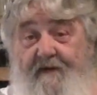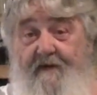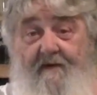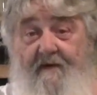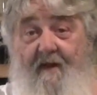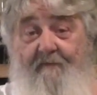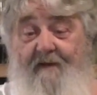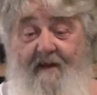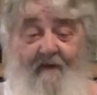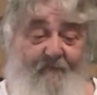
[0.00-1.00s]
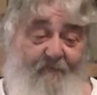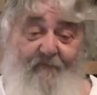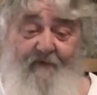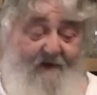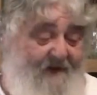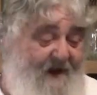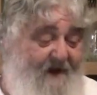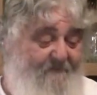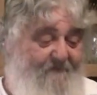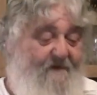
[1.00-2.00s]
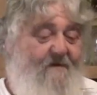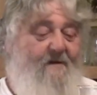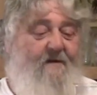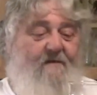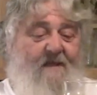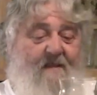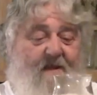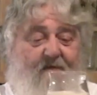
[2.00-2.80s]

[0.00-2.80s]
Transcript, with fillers: here. I mean, I really am. Now that